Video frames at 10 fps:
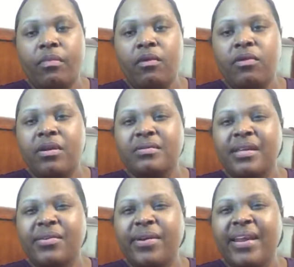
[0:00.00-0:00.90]
you know, I was
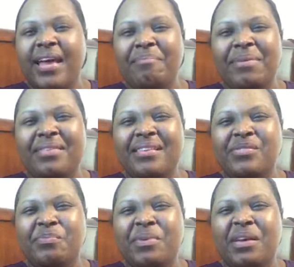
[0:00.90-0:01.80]
like, Granny, I bet this
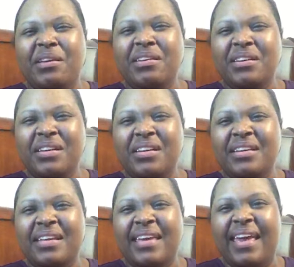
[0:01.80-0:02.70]
would be a good
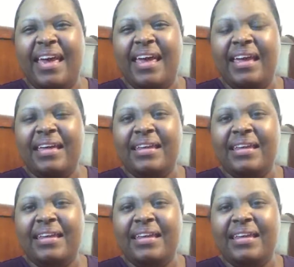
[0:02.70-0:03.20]
cake.